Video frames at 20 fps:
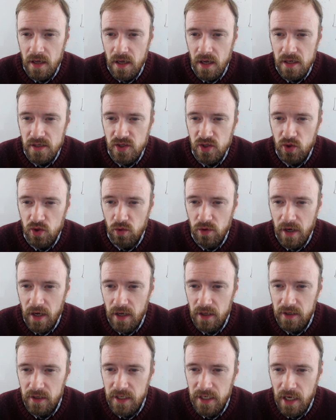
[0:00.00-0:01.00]
Hastok
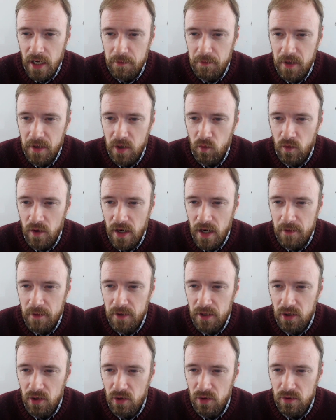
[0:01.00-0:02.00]
Ali, I mean, when
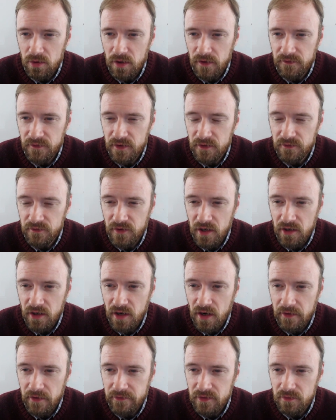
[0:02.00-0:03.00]
I'm alone, I feel very
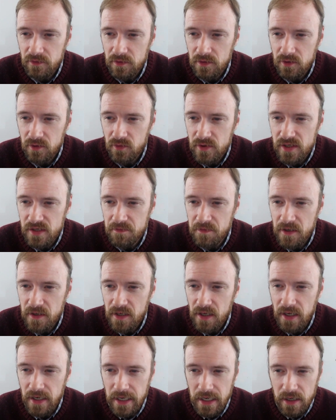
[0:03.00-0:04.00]
comfortable with
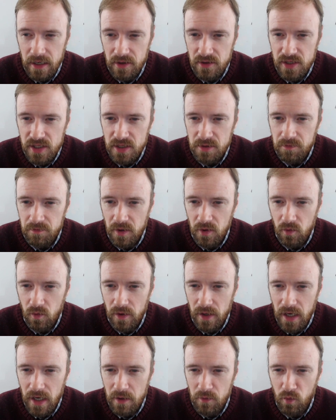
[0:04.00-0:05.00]
speaking English, but
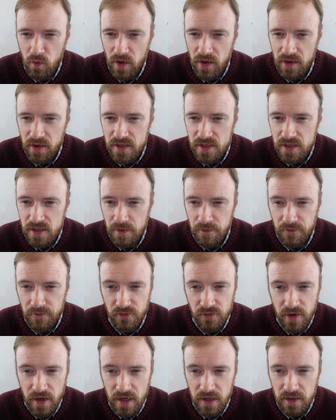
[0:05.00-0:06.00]
when I'm with some
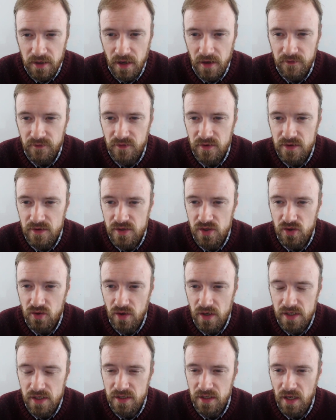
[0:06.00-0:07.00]
friend, I feel
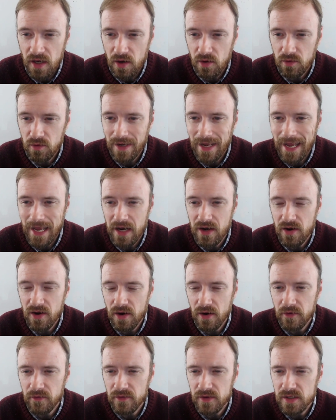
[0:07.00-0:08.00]
stressed out and
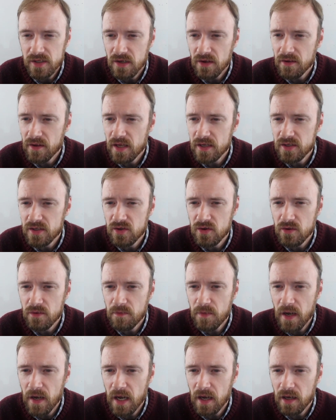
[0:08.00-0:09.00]
nervous. Oh, that's too
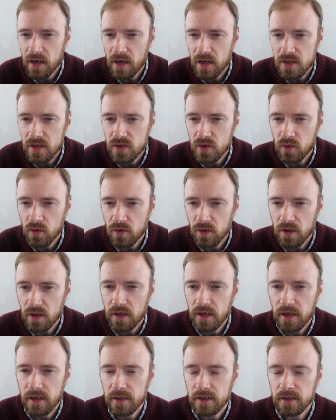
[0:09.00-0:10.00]
bad,
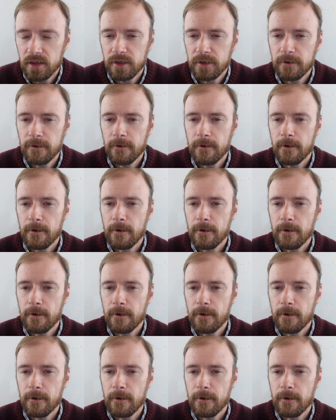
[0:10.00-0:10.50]
Hastoka Ali.